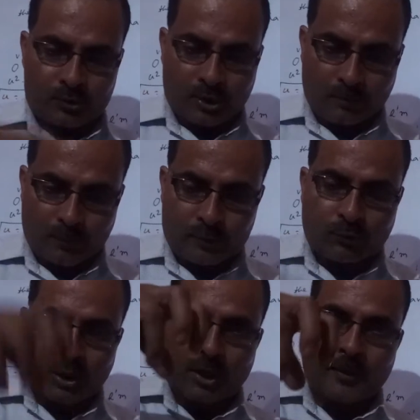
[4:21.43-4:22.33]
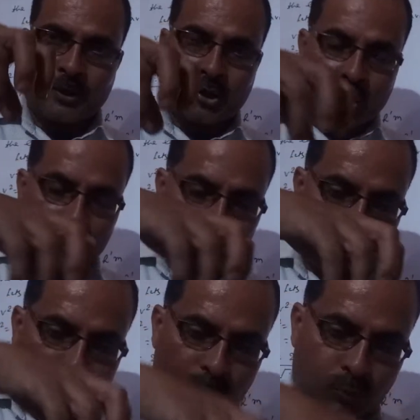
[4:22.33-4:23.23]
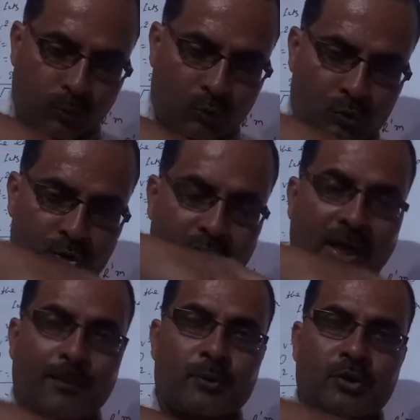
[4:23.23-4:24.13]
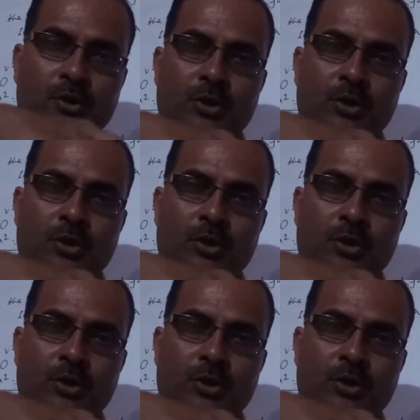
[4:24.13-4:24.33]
jump means what will happen? The force capacity,